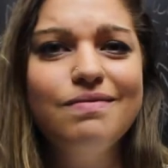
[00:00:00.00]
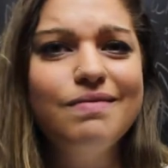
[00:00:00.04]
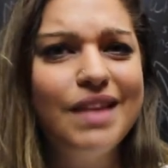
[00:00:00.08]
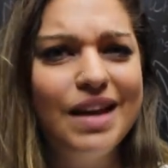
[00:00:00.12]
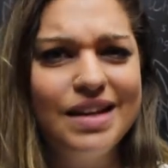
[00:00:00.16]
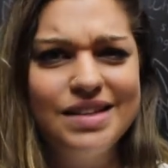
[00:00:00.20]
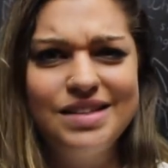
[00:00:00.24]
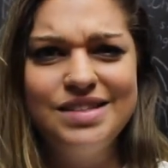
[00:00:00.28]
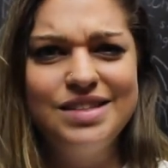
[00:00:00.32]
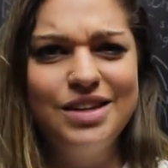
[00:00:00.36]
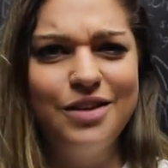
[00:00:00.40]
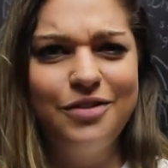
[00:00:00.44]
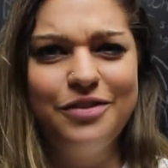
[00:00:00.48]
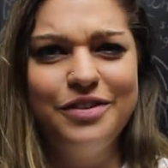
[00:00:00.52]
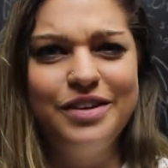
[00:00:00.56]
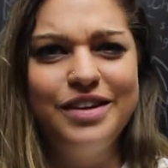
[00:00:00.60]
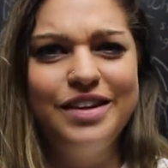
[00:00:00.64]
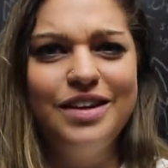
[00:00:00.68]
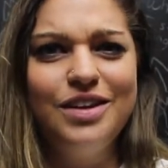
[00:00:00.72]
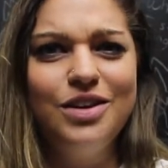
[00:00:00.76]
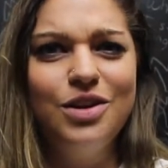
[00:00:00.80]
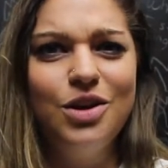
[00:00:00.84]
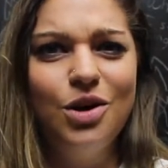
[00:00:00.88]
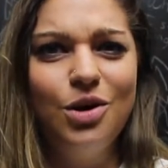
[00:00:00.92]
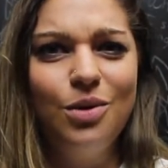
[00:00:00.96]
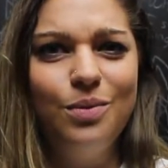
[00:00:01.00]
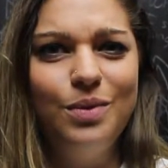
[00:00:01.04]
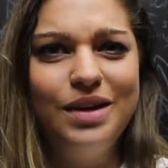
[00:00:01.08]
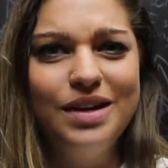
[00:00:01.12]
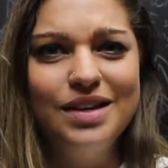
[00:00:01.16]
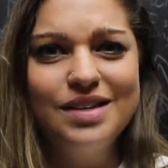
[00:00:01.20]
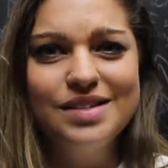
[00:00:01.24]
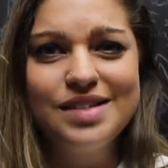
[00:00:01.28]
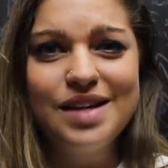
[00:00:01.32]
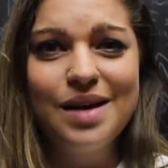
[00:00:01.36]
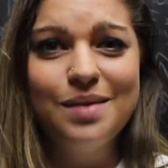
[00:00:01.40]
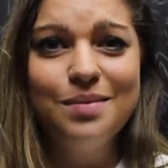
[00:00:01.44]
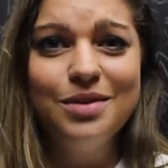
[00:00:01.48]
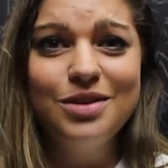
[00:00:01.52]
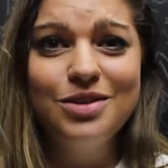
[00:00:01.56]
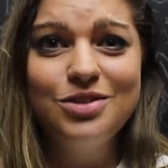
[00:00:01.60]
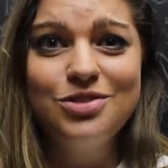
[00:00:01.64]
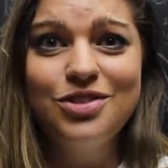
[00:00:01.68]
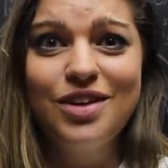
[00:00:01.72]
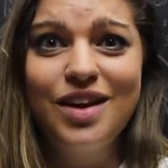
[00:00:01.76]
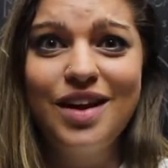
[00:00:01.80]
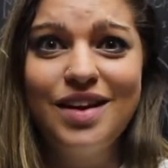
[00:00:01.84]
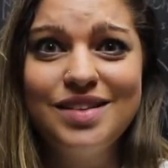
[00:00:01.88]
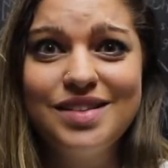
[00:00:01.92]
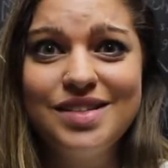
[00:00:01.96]
That's definitely a no, because I'm gonna
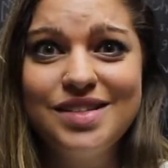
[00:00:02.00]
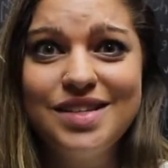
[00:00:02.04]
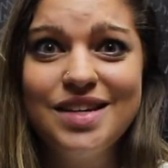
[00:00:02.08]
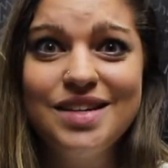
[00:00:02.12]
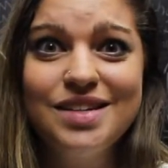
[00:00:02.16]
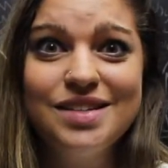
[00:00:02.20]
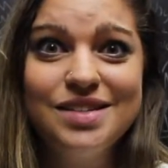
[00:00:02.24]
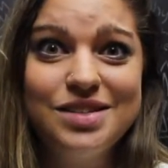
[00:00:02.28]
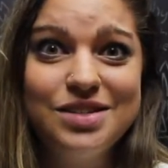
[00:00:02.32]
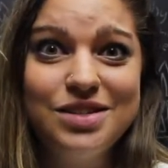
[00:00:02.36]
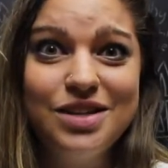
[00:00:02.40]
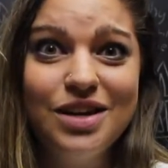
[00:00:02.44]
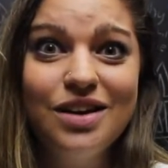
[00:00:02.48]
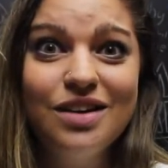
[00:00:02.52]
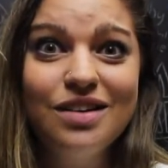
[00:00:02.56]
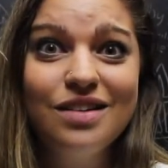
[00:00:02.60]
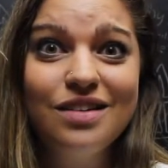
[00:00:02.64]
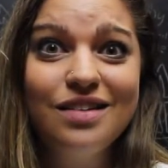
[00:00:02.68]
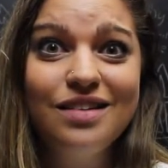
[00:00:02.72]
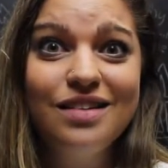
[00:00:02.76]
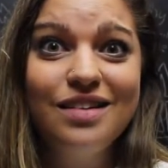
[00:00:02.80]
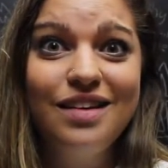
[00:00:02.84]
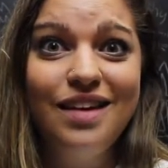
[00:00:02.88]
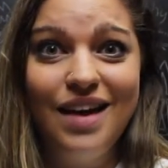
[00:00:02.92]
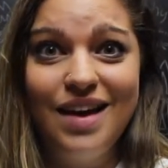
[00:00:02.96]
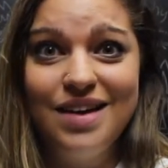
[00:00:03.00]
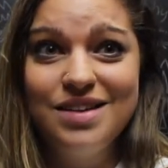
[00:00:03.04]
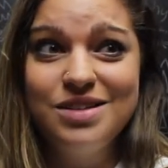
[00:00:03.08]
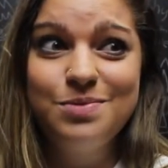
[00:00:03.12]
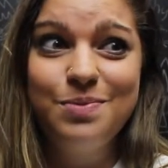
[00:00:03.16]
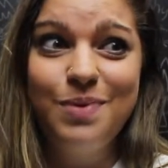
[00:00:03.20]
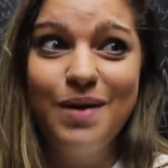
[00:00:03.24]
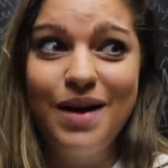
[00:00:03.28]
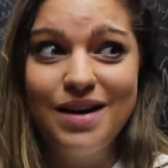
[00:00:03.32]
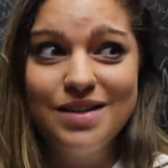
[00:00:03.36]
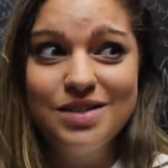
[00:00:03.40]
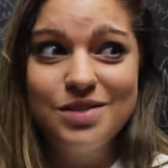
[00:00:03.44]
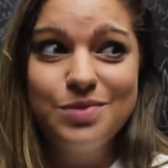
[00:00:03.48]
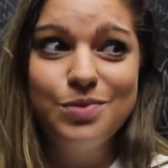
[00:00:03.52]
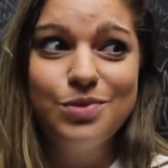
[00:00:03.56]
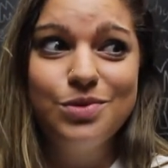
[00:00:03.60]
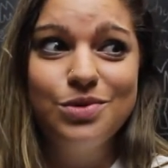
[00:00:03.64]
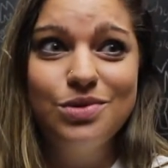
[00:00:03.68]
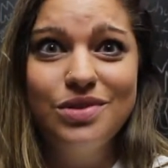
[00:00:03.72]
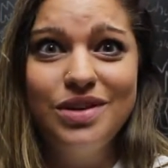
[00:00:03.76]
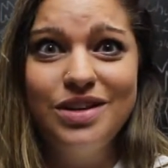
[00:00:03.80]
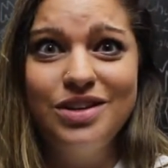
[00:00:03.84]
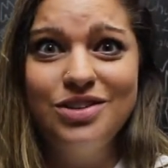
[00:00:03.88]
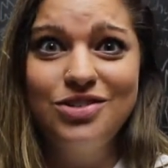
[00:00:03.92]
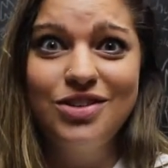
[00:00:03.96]
try and stay as young as
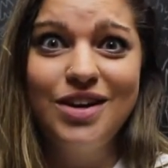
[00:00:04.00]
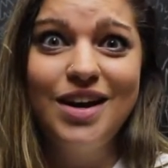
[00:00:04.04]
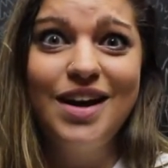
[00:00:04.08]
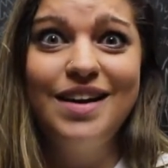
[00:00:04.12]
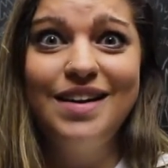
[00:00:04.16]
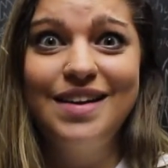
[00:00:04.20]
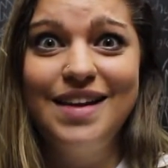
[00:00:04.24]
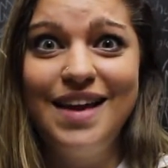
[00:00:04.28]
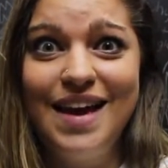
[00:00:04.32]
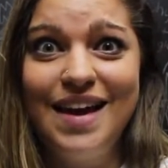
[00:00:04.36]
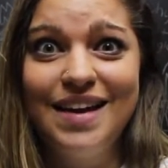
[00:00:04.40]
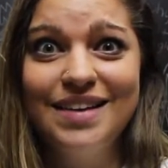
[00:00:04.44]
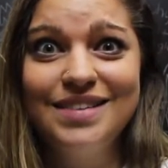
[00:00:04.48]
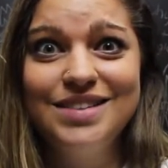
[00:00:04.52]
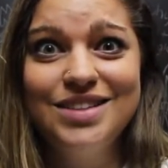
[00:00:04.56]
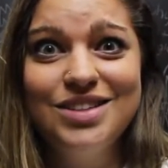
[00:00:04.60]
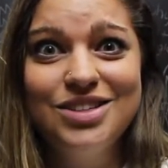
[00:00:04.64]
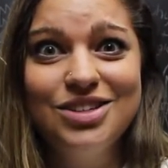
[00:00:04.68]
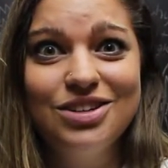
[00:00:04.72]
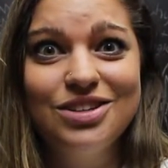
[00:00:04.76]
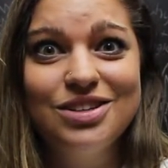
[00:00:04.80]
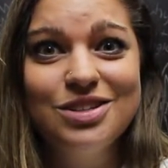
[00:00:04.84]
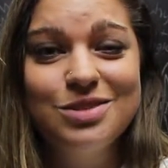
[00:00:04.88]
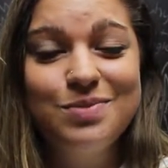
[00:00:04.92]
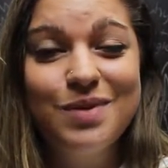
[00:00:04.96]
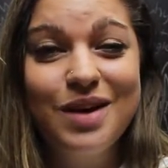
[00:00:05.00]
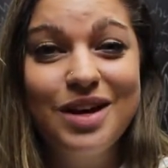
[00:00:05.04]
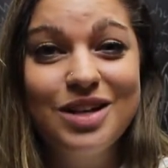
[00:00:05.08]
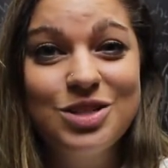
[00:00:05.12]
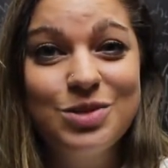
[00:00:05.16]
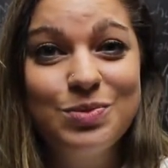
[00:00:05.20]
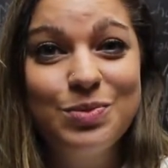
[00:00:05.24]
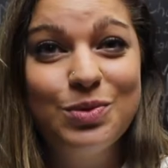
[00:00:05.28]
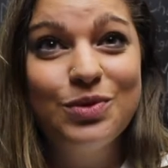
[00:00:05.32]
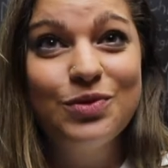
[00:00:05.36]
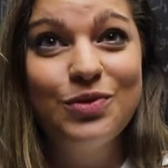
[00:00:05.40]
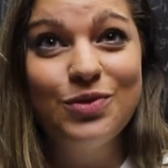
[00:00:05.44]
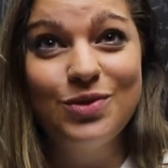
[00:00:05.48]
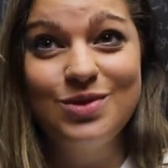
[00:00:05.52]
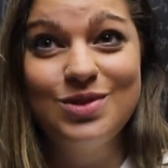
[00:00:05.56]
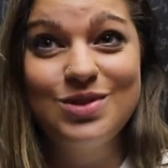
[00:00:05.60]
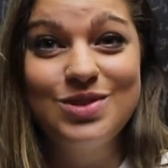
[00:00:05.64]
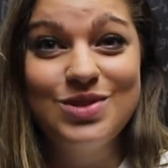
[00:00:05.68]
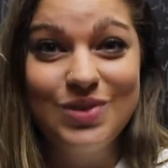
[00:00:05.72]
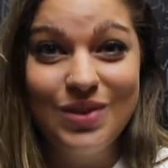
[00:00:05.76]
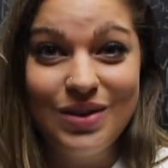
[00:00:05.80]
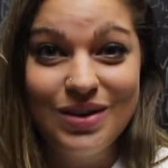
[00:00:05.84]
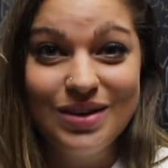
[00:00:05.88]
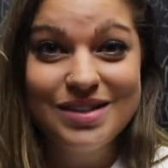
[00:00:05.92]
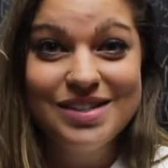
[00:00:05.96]
possible and try and act as young as possible for
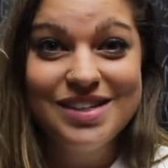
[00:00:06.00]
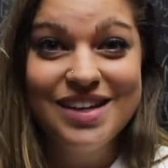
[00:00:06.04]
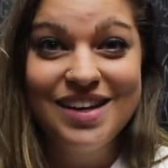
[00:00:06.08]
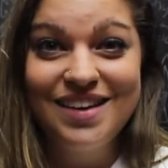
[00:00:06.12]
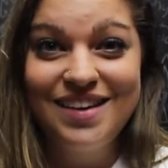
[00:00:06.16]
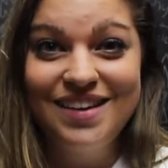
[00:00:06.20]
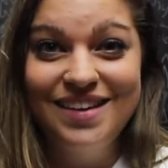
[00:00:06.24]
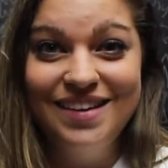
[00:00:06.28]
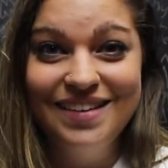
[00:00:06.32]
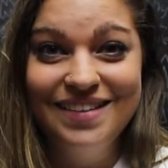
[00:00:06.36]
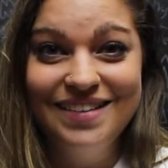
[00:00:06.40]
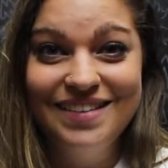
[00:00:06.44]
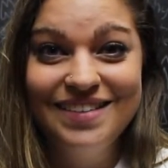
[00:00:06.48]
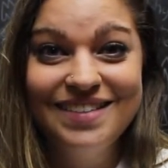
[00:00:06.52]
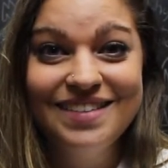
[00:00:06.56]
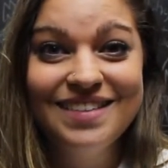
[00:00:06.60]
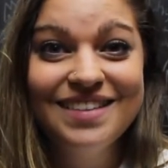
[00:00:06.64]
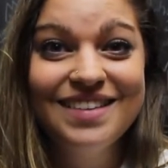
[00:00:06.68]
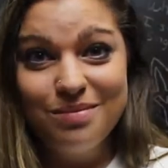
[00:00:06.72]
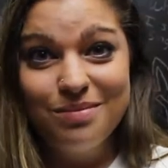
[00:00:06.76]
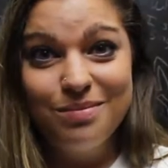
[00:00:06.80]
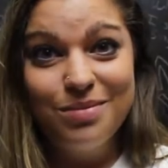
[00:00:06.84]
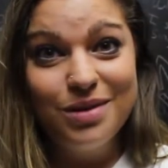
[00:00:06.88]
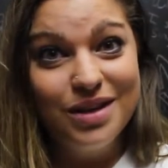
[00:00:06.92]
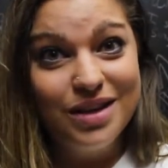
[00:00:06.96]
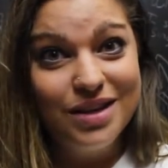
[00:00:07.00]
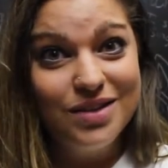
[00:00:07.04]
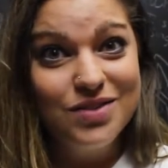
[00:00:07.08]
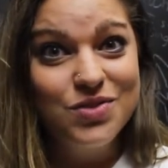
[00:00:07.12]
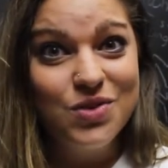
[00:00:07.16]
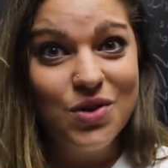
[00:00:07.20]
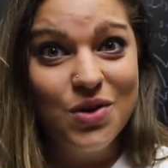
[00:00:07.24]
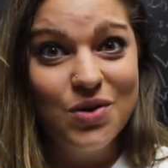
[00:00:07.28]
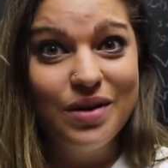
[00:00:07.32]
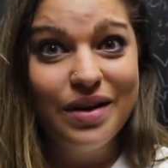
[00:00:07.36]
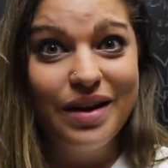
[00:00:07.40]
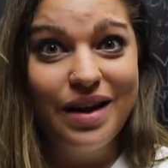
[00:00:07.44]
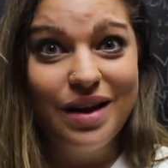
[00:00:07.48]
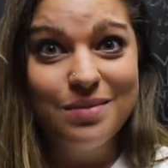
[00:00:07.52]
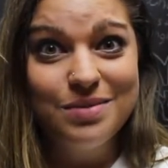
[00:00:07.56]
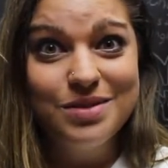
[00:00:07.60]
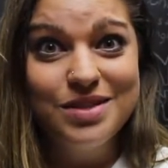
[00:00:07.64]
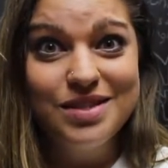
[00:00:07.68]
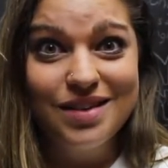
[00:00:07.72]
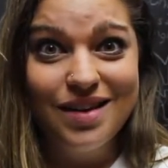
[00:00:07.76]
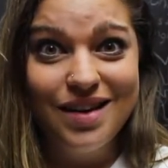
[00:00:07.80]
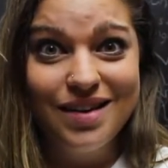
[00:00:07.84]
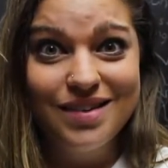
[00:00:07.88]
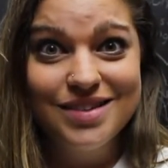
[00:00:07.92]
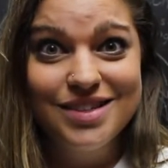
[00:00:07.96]
as long as I can, because growing up
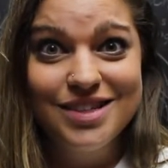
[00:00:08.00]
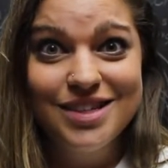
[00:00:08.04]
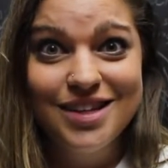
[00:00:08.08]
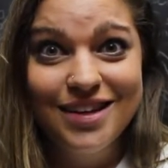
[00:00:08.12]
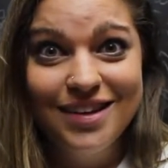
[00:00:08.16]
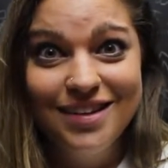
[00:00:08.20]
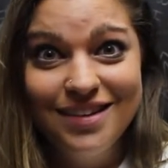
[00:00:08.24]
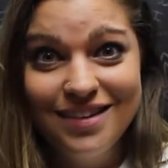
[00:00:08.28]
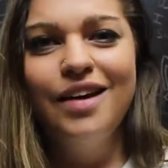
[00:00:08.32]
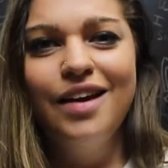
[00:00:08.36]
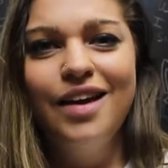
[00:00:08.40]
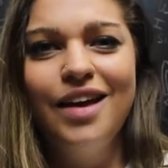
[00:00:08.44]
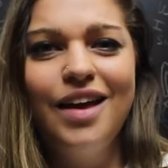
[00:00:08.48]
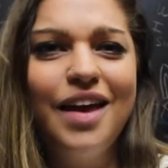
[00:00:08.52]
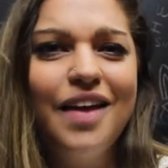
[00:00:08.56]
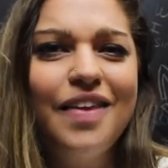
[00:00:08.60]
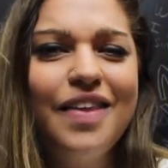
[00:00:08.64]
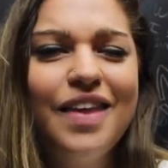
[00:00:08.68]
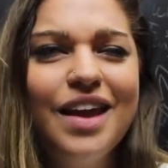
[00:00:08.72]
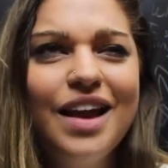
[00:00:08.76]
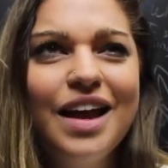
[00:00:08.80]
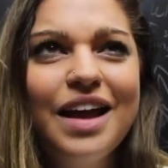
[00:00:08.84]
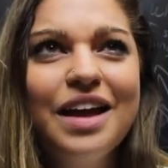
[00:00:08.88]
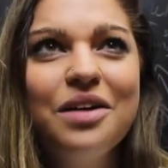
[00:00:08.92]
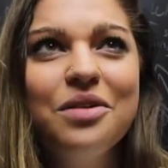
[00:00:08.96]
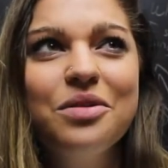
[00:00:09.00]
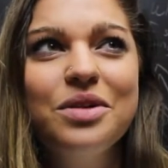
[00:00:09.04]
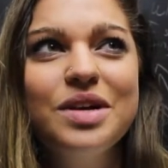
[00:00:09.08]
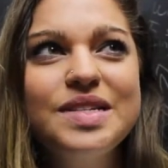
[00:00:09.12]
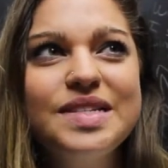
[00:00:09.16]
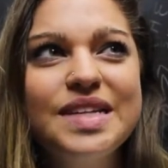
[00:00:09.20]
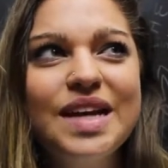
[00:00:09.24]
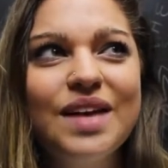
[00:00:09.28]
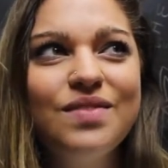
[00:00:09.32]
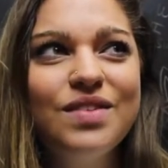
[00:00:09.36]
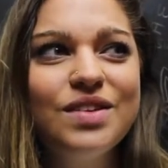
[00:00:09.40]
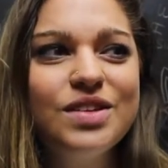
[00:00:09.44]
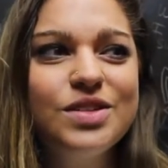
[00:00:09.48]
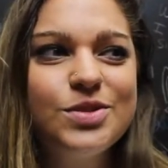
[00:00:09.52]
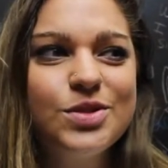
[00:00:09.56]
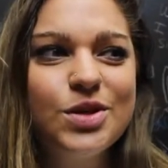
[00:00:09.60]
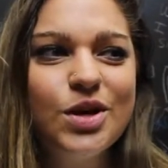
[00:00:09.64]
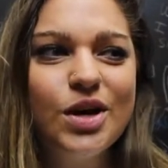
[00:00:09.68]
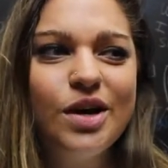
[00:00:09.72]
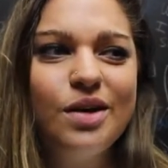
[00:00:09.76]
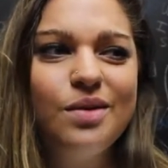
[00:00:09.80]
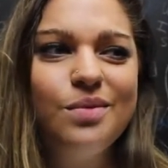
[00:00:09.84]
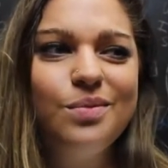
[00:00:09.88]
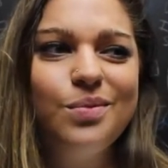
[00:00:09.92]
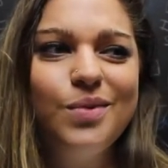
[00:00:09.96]
sucks. And then I always had this
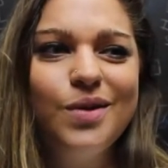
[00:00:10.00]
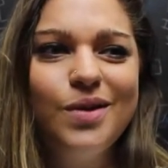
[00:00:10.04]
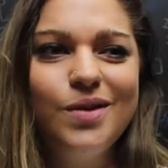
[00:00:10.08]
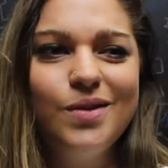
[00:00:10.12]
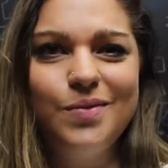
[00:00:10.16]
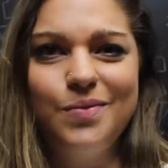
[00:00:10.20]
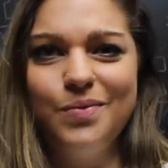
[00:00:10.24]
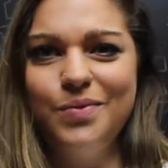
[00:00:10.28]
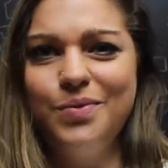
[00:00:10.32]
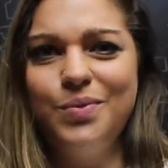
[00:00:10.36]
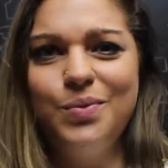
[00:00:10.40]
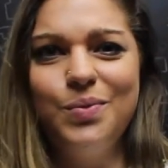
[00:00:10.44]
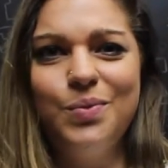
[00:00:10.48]
thought, well,